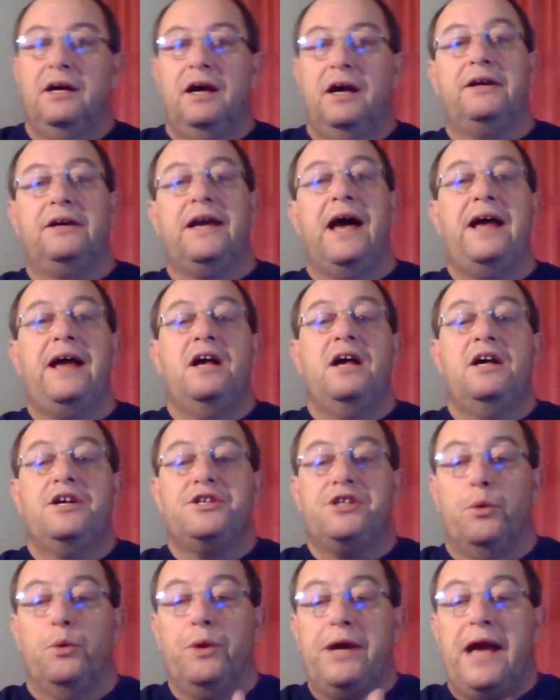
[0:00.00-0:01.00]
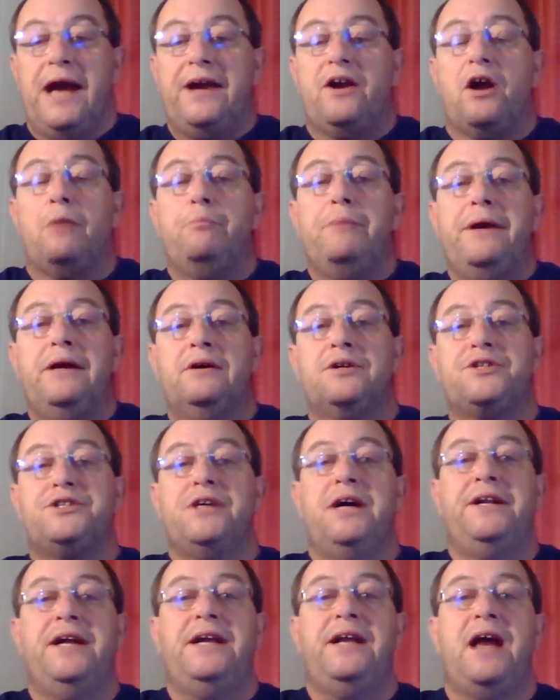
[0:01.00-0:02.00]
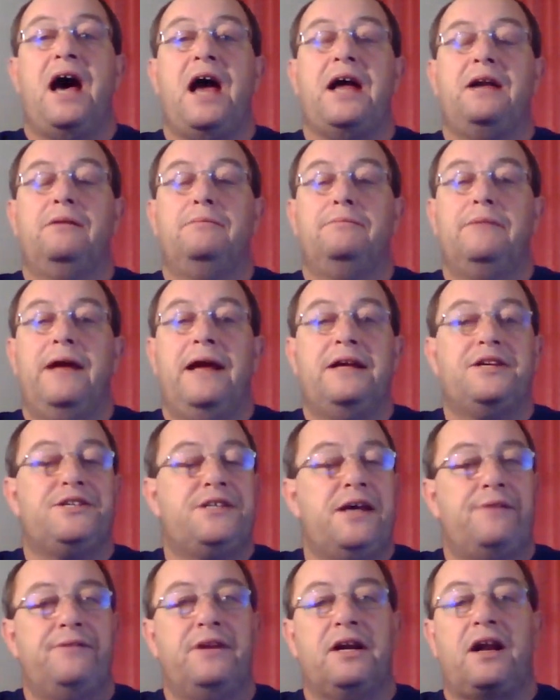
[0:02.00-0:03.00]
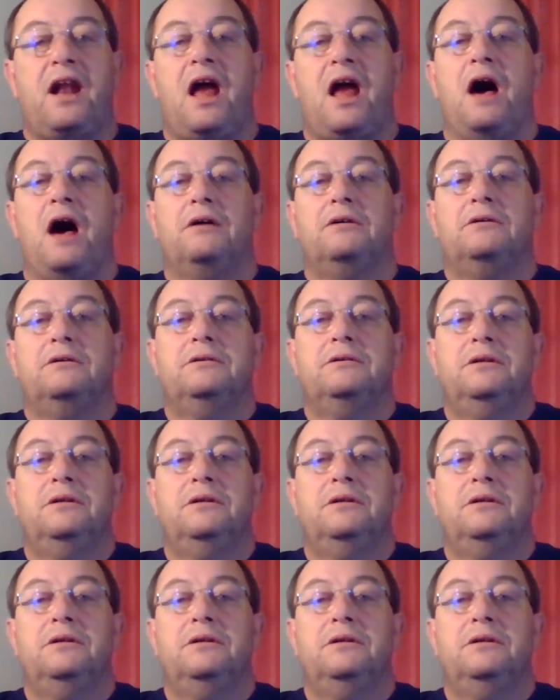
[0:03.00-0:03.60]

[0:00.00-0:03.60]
Okay, so we ate our meal Sunday night at 7 o'clock.